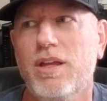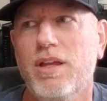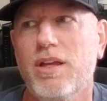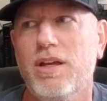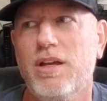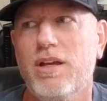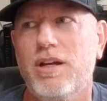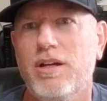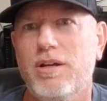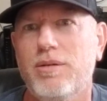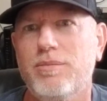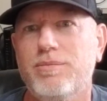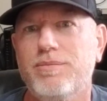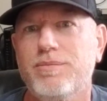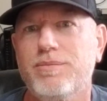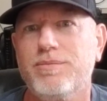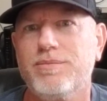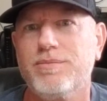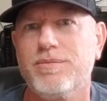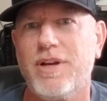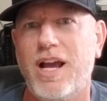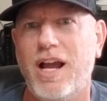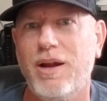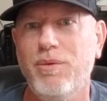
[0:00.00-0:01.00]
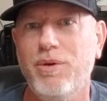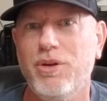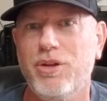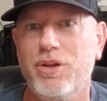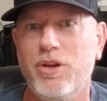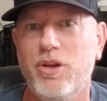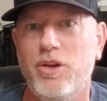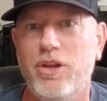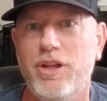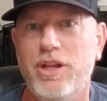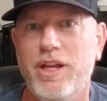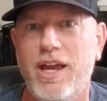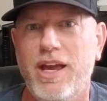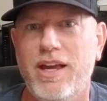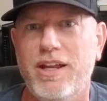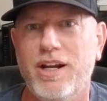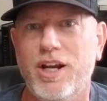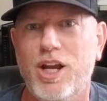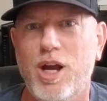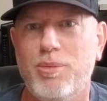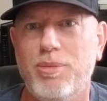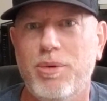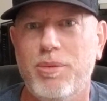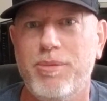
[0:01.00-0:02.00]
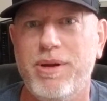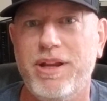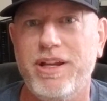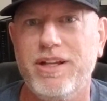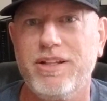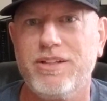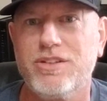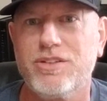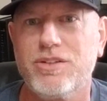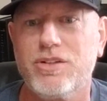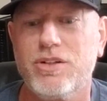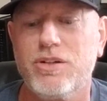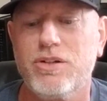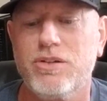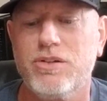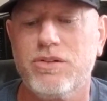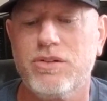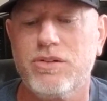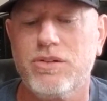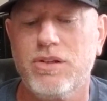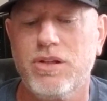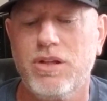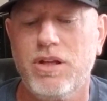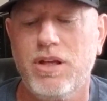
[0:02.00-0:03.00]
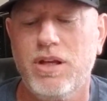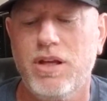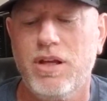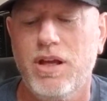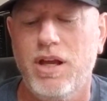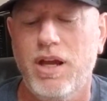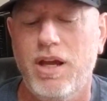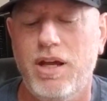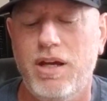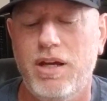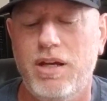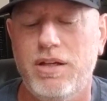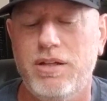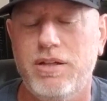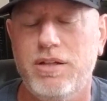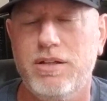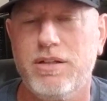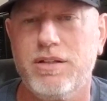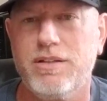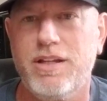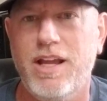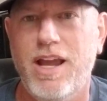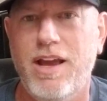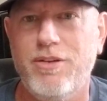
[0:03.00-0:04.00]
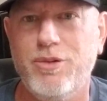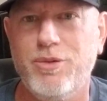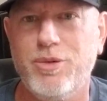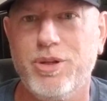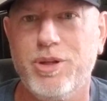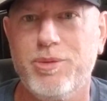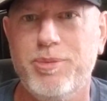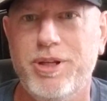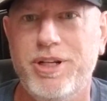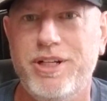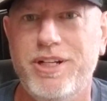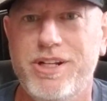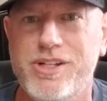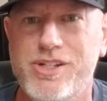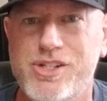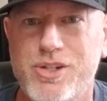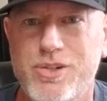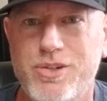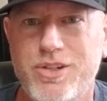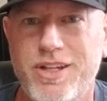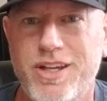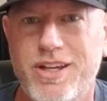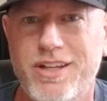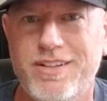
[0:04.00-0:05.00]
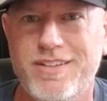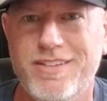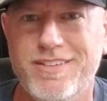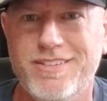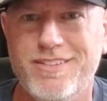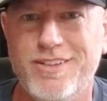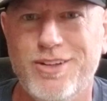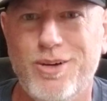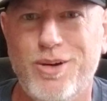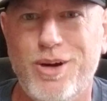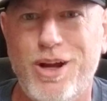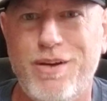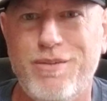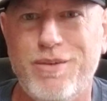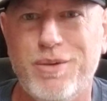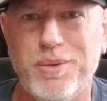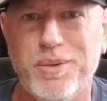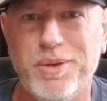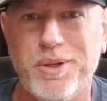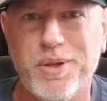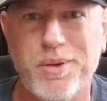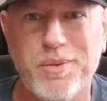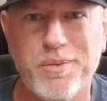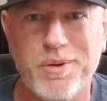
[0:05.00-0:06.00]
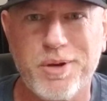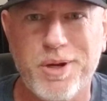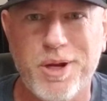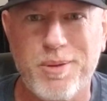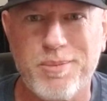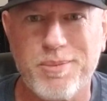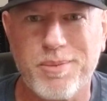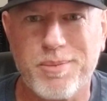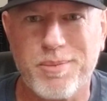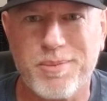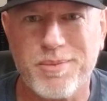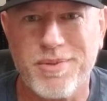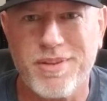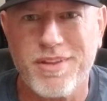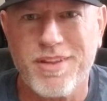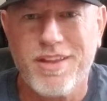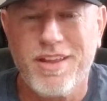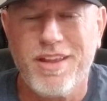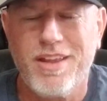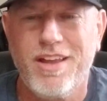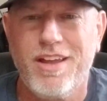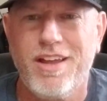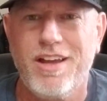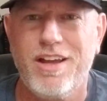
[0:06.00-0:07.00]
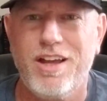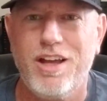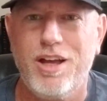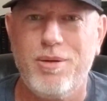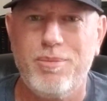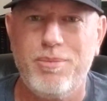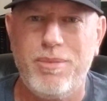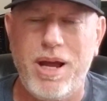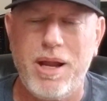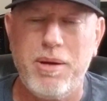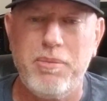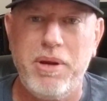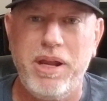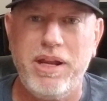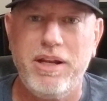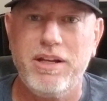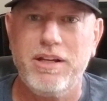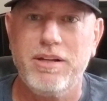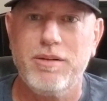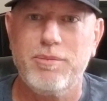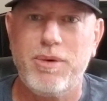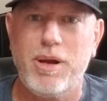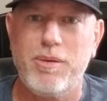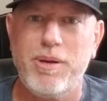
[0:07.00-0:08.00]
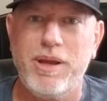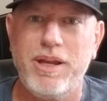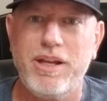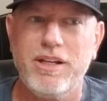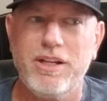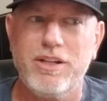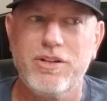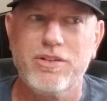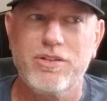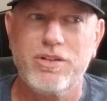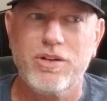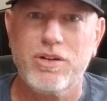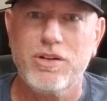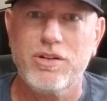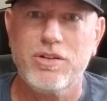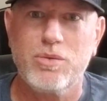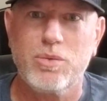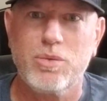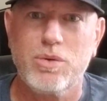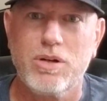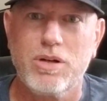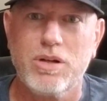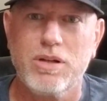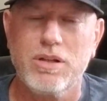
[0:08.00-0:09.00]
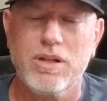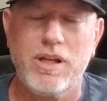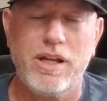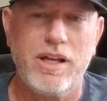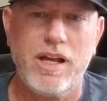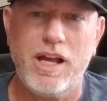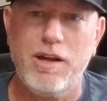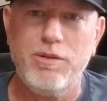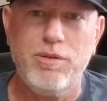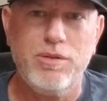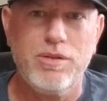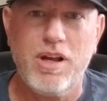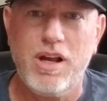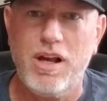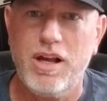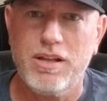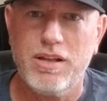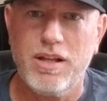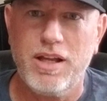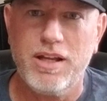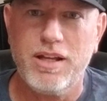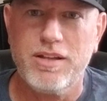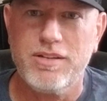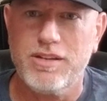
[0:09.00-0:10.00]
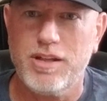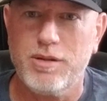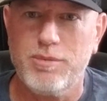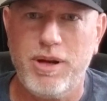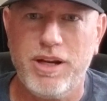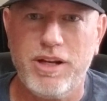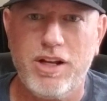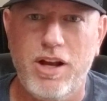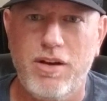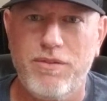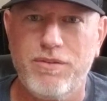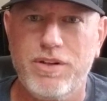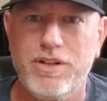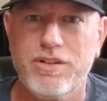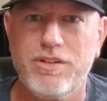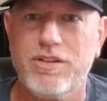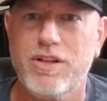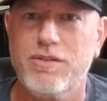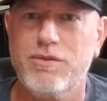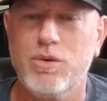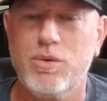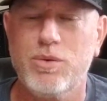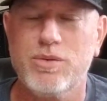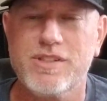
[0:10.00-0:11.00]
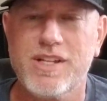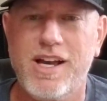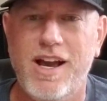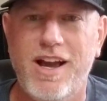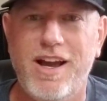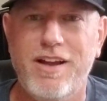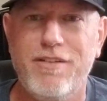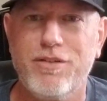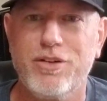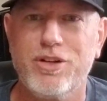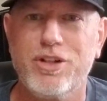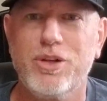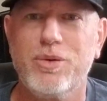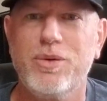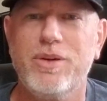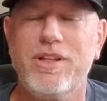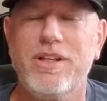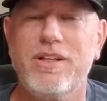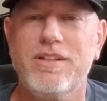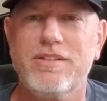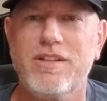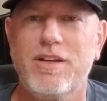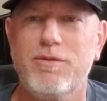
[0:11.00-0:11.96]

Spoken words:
I really only had a couple main concerns, and they haven't really been an issue yet. So I haven't really overcome them. My main concerns were, like I said, my confidence level was high for doing this.